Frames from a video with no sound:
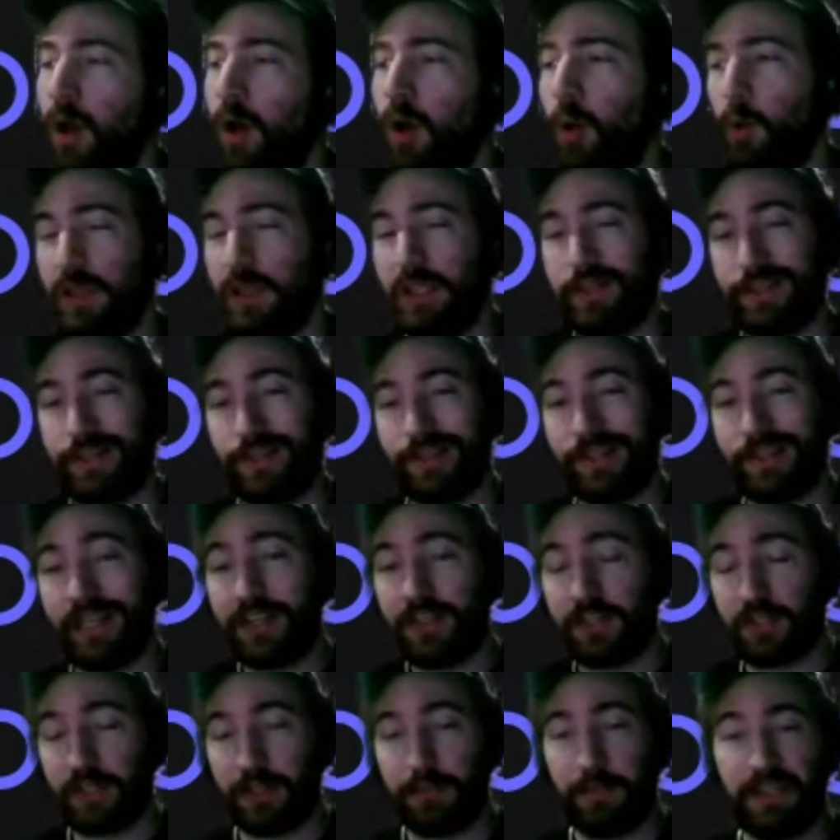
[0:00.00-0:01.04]
What this
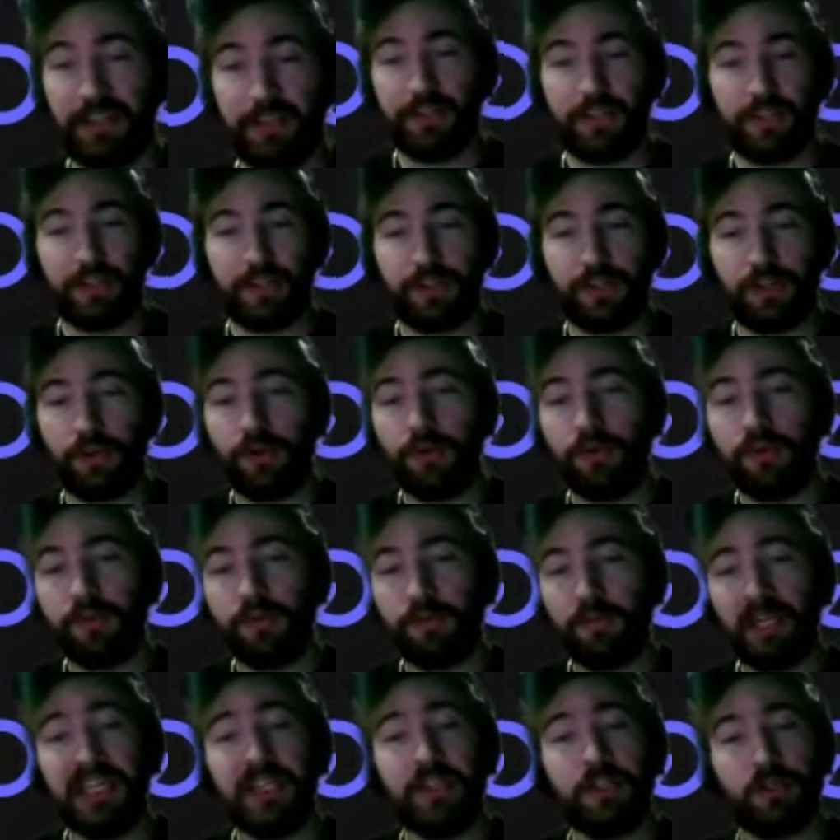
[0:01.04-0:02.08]
essentially means is you use
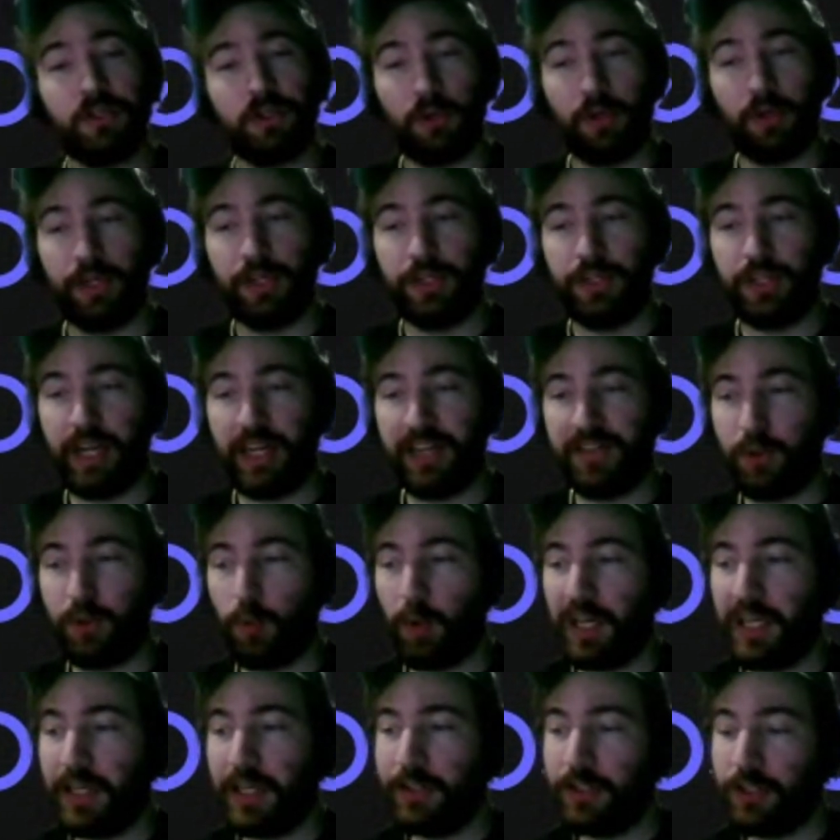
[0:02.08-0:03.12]
PEAQ storage as a
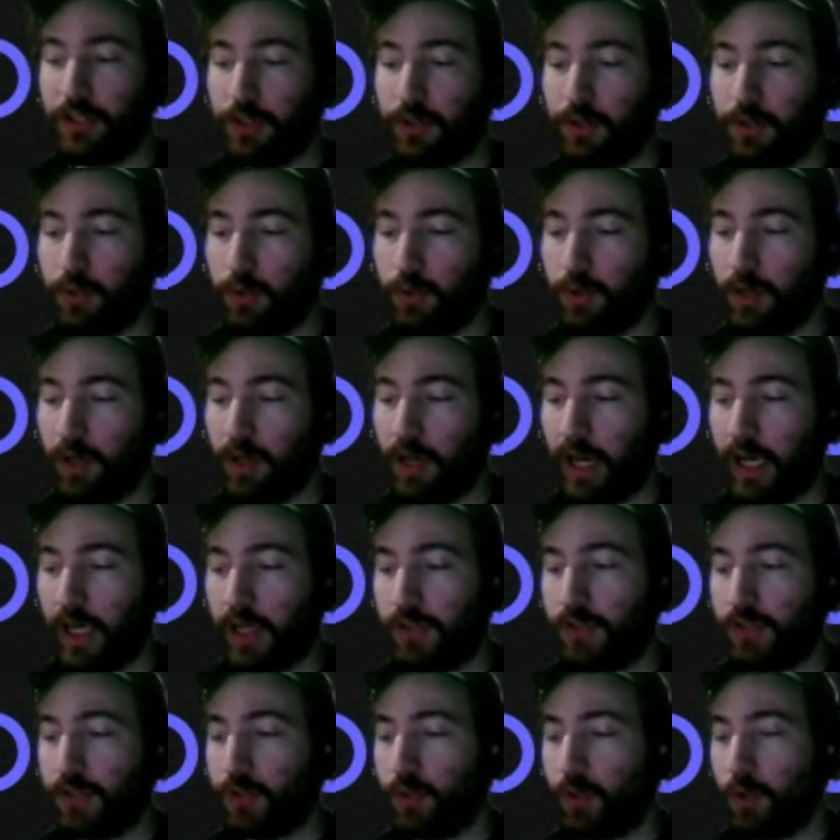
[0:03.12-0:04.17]
way to
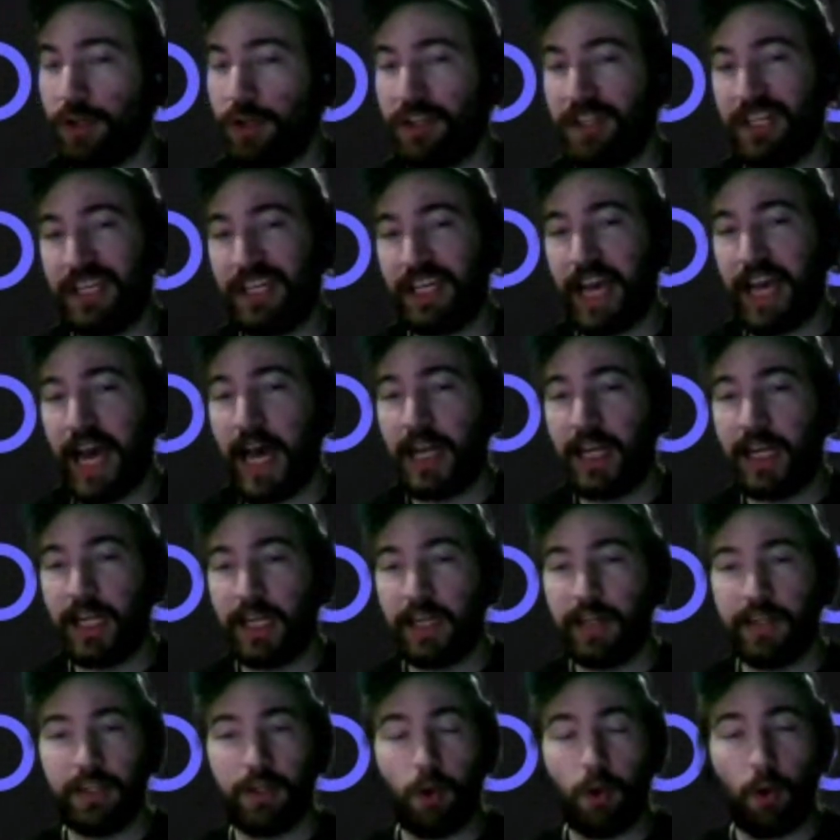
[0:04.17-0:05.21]
store
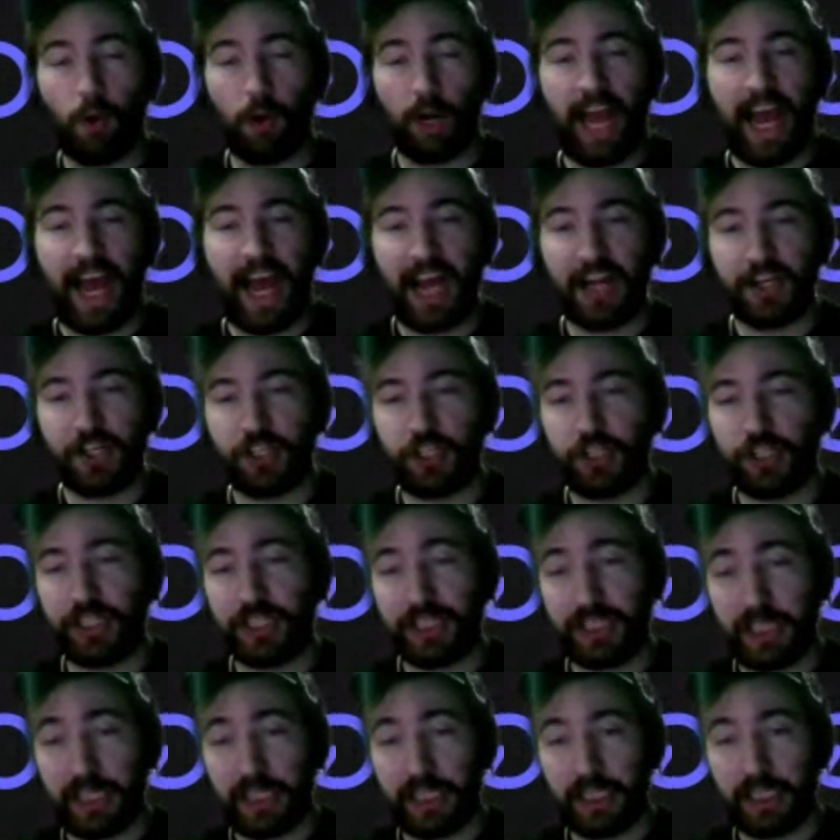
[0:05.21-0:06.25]
concatenated or hashed
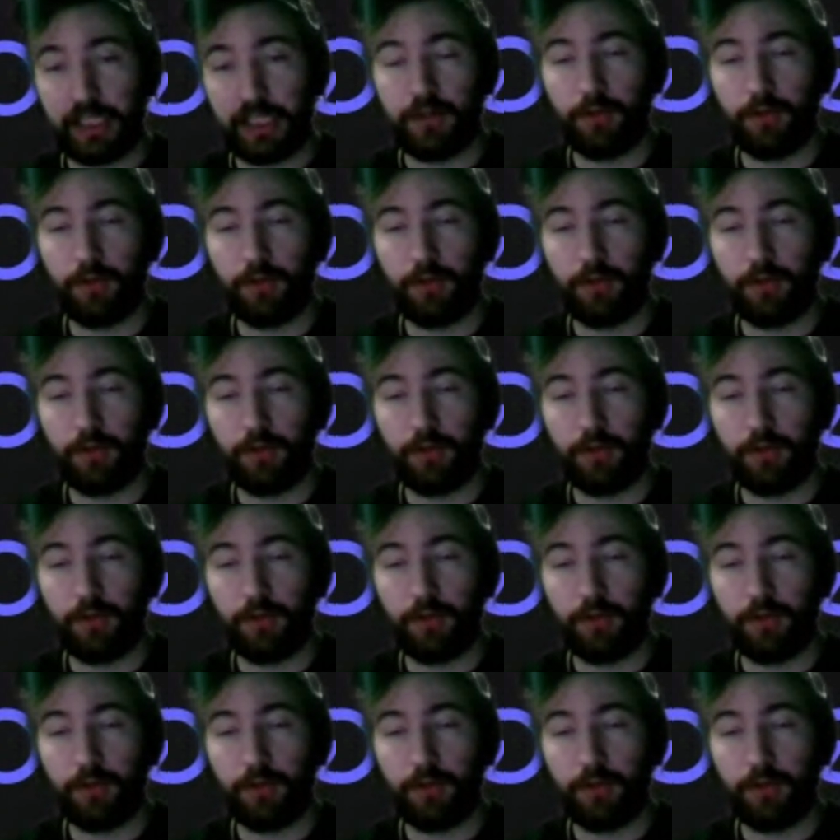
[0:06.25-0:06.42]
data,